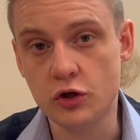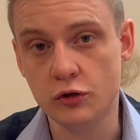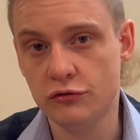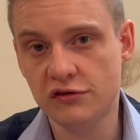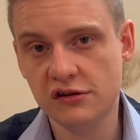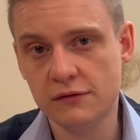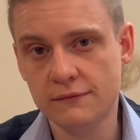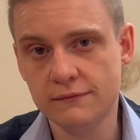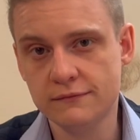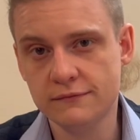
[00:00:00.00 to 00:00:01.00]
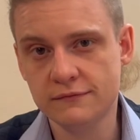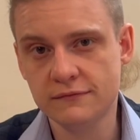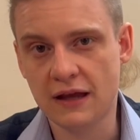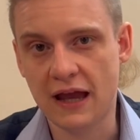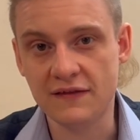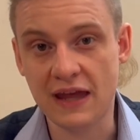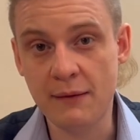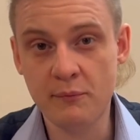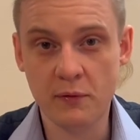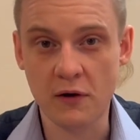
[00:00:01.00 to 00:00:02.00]
to choose. And
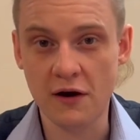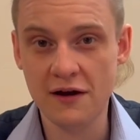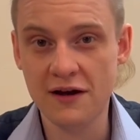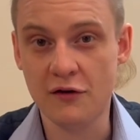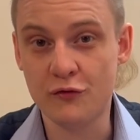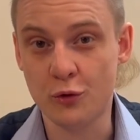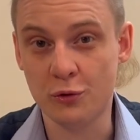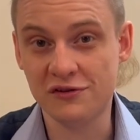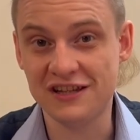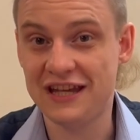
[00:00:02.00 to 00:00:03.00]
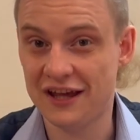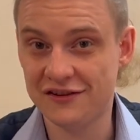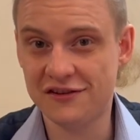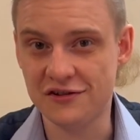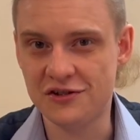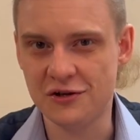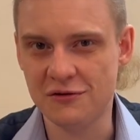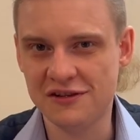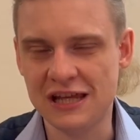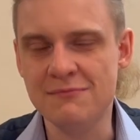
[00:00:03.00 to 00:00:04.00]
the emperor, of course, gets to
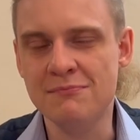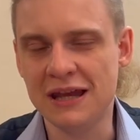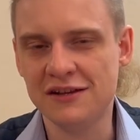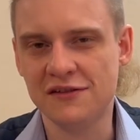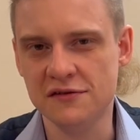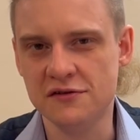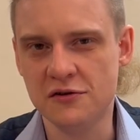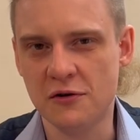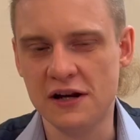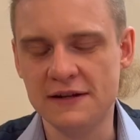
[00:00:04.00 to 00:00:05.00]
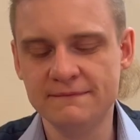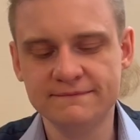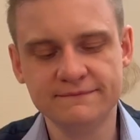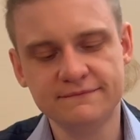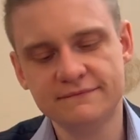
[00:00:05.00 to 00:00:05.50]
choose. He makes the decree.